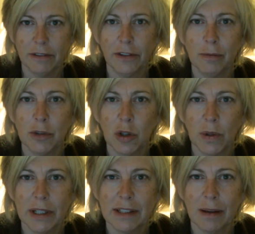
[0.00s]
from
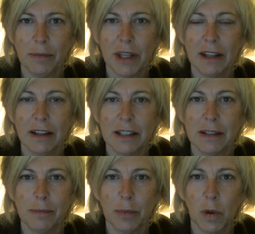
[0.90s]
doing something that's
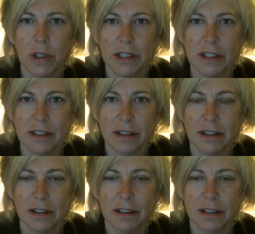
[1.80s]
important?